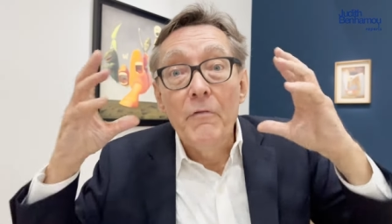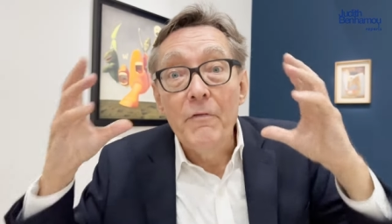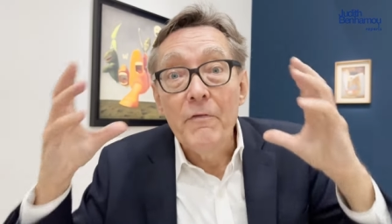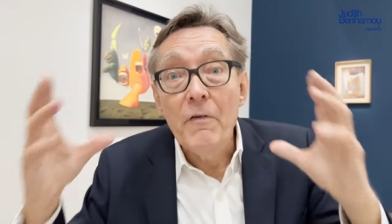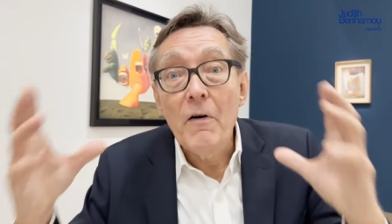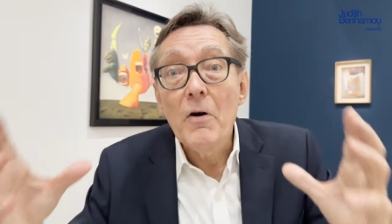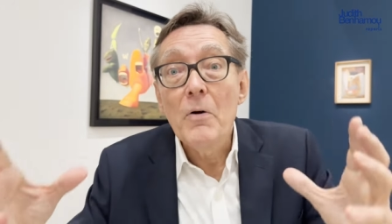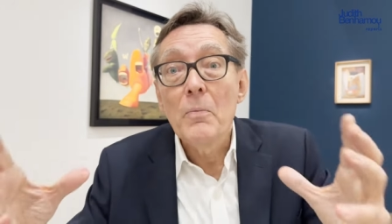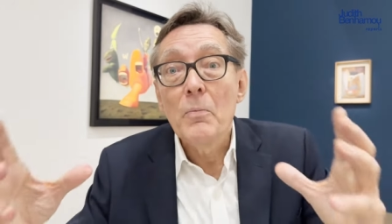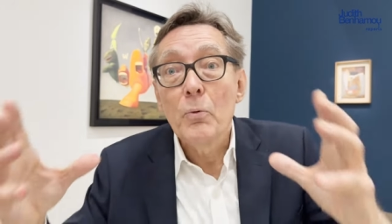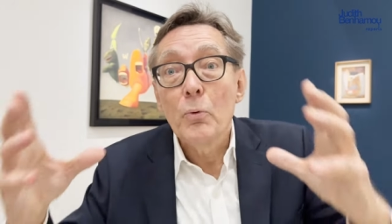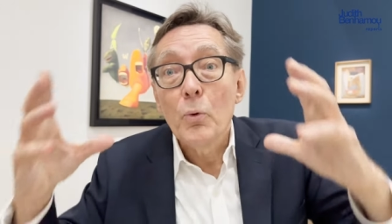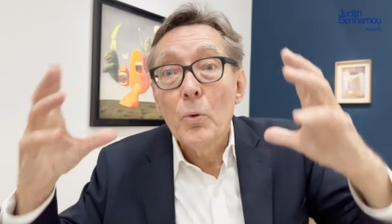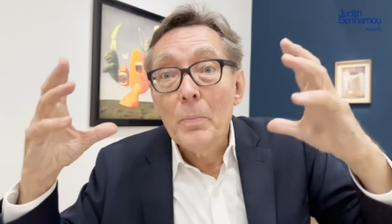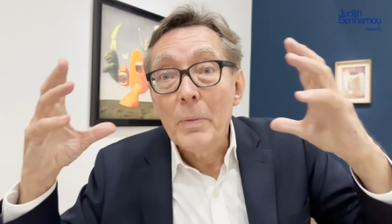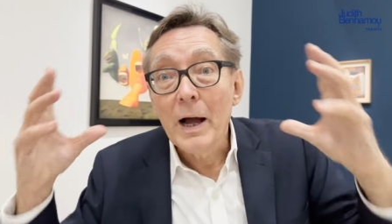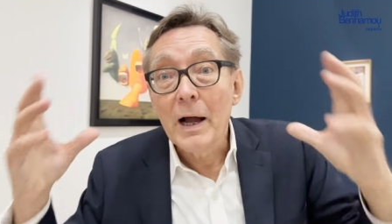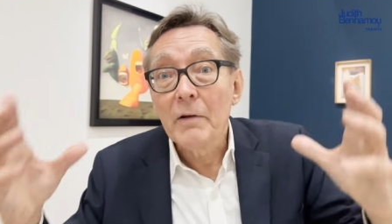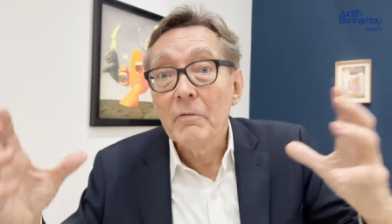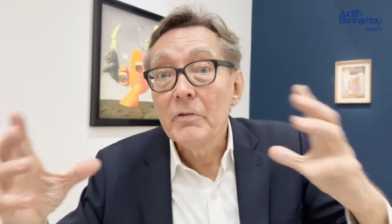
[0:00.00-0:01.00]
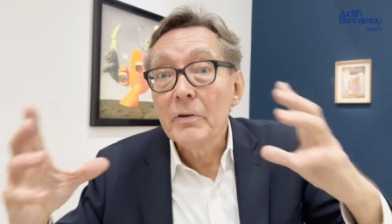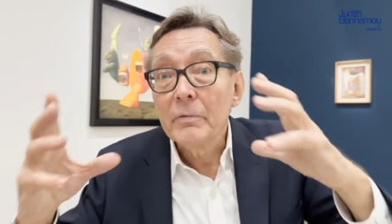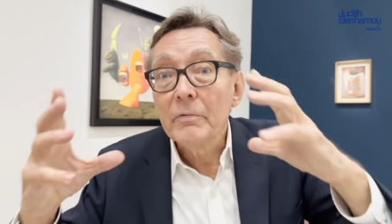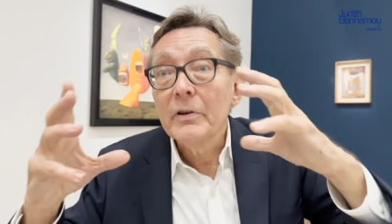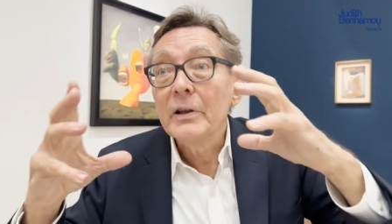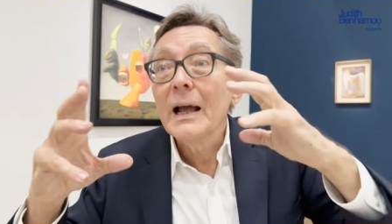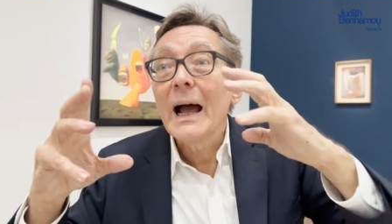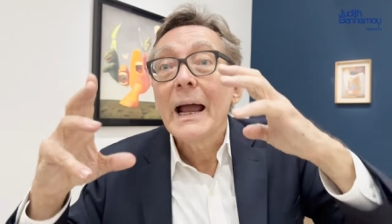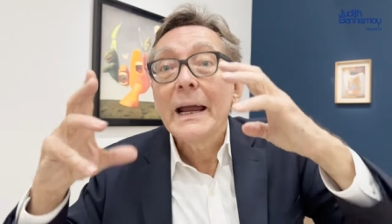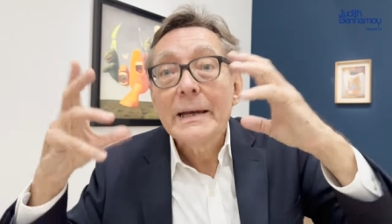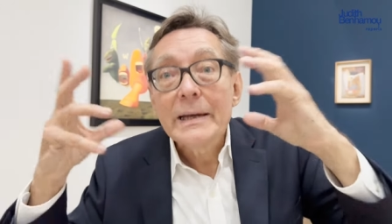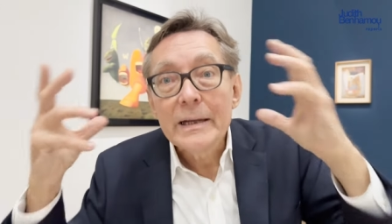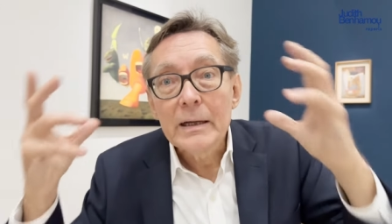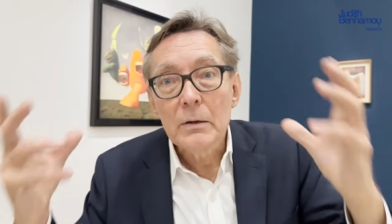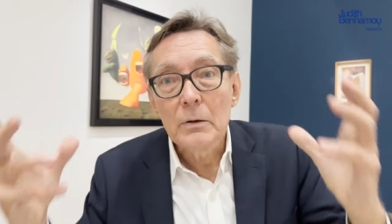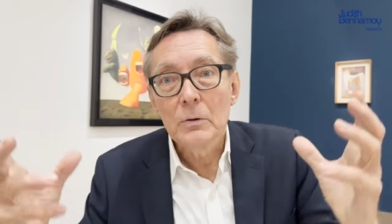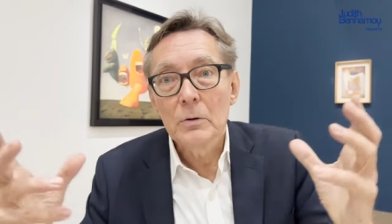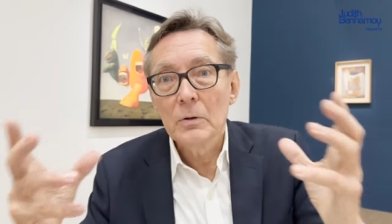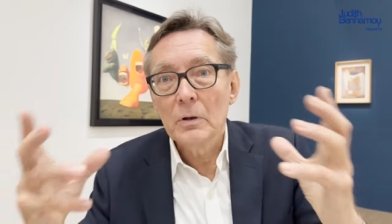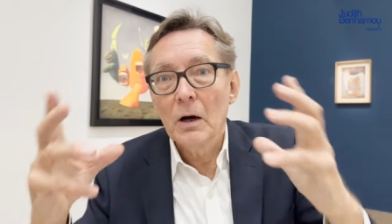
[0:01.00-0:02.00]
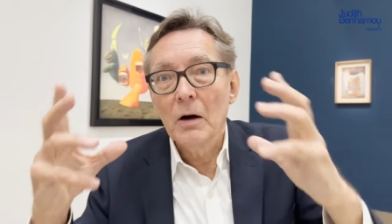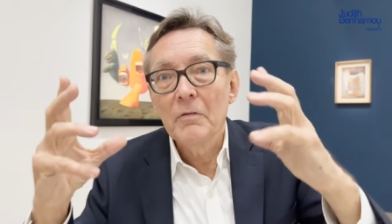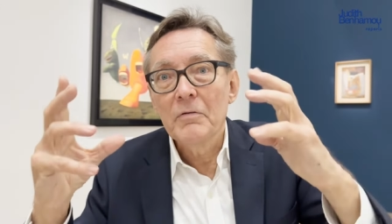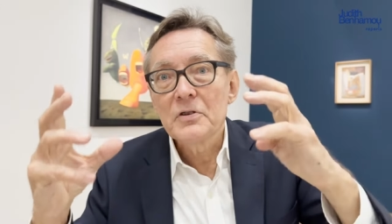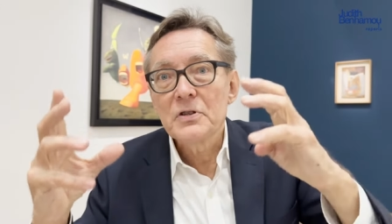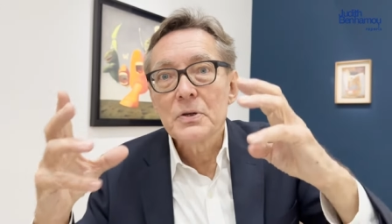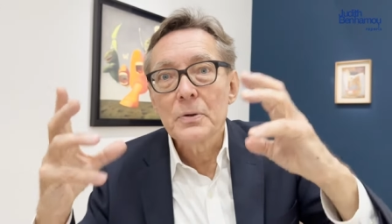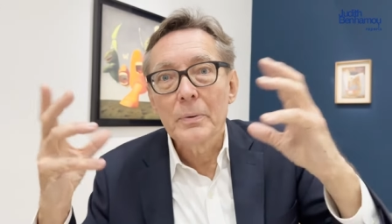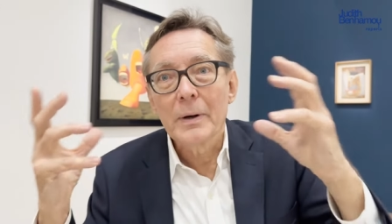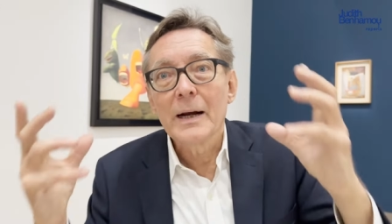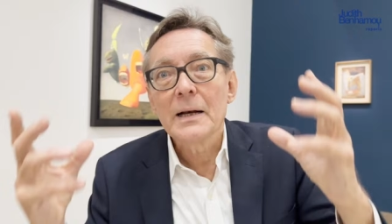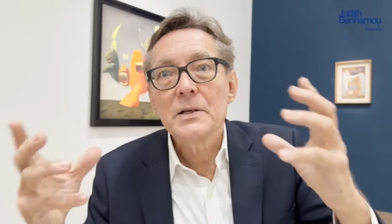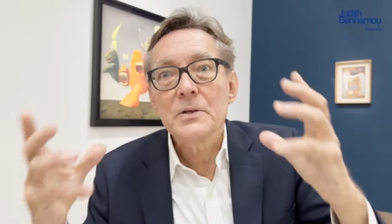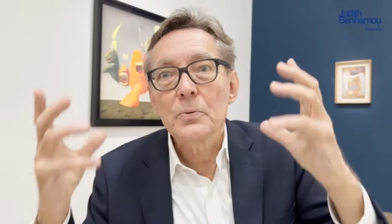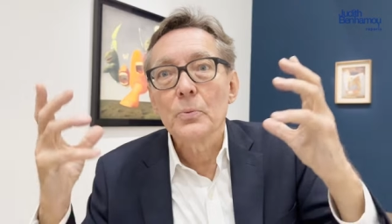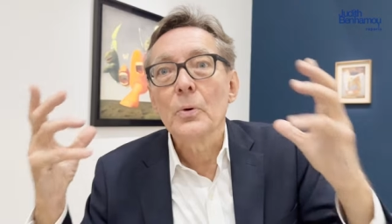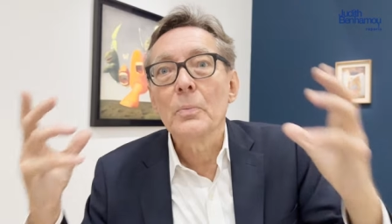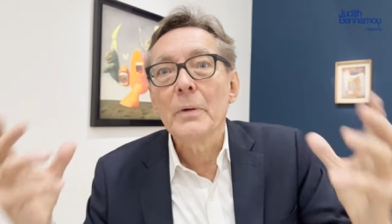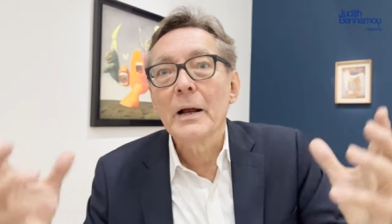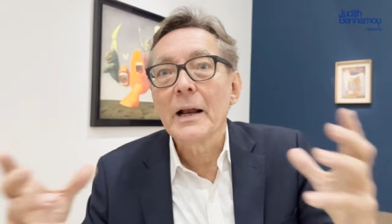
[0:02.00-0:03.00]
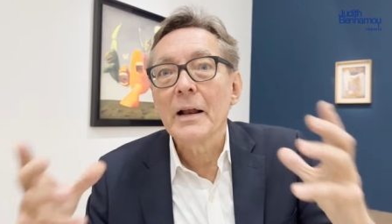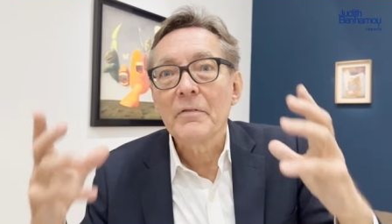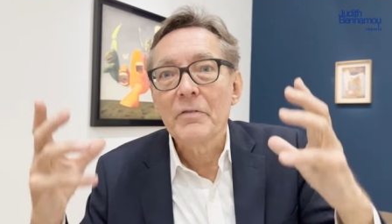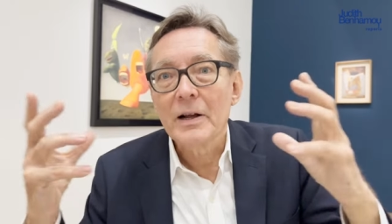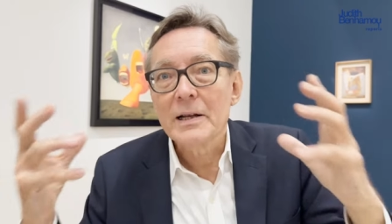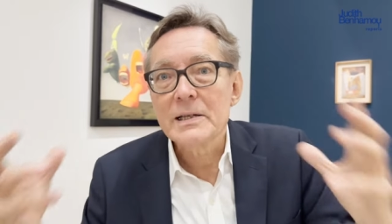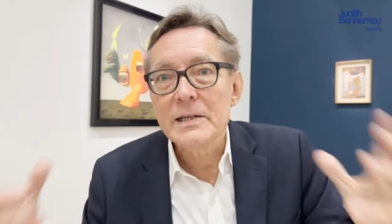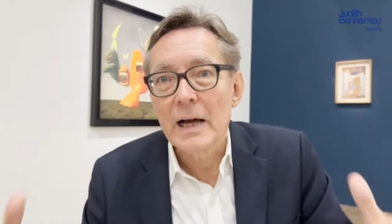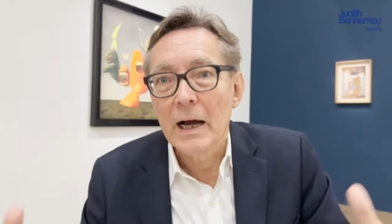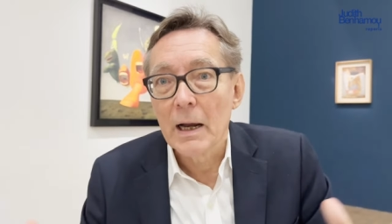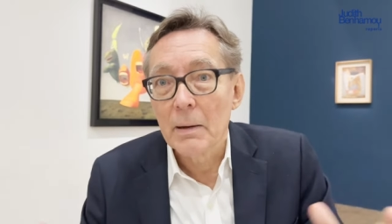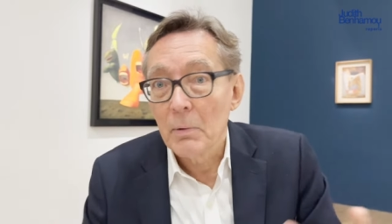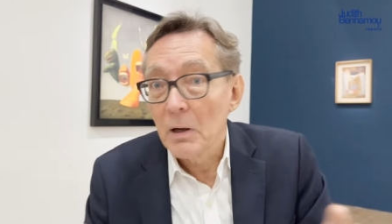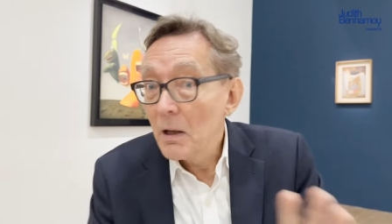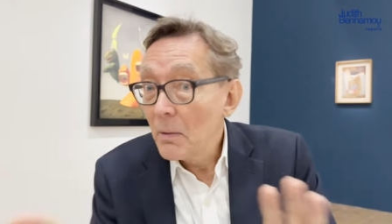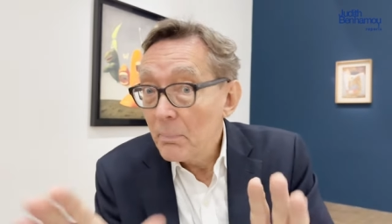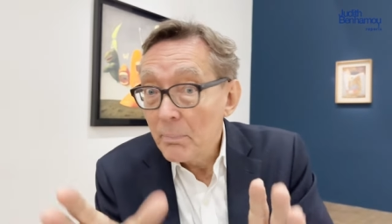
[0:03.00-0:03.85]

the woman, the, the, ideal of a surrealist woman at that time,